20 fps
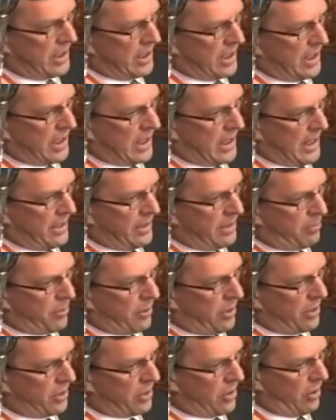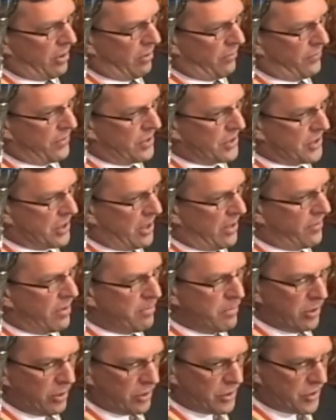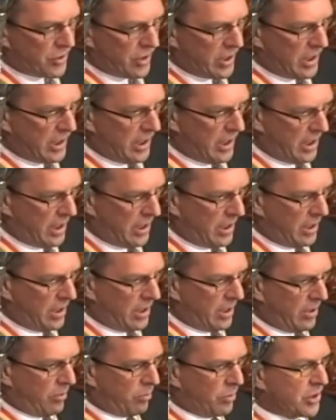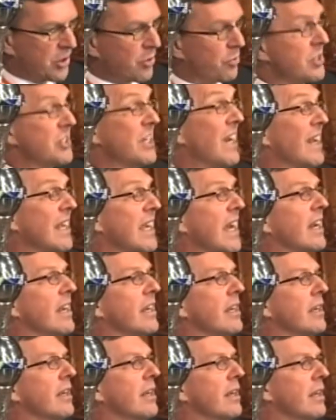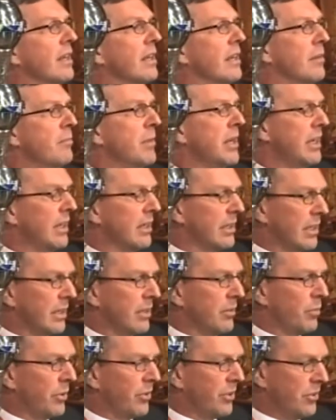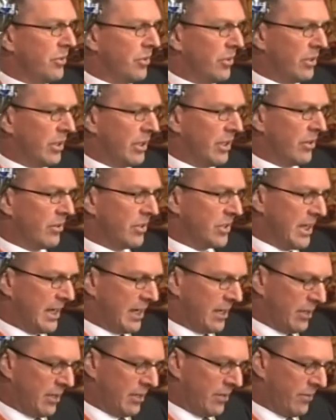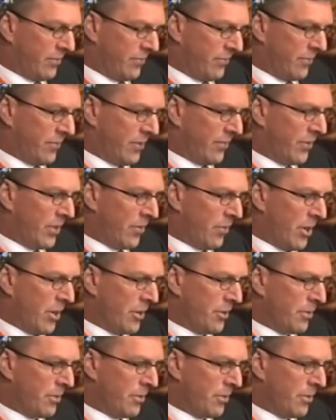And the protocol for the Soviet military was to retaliate immediately with a nuclear attack of their own.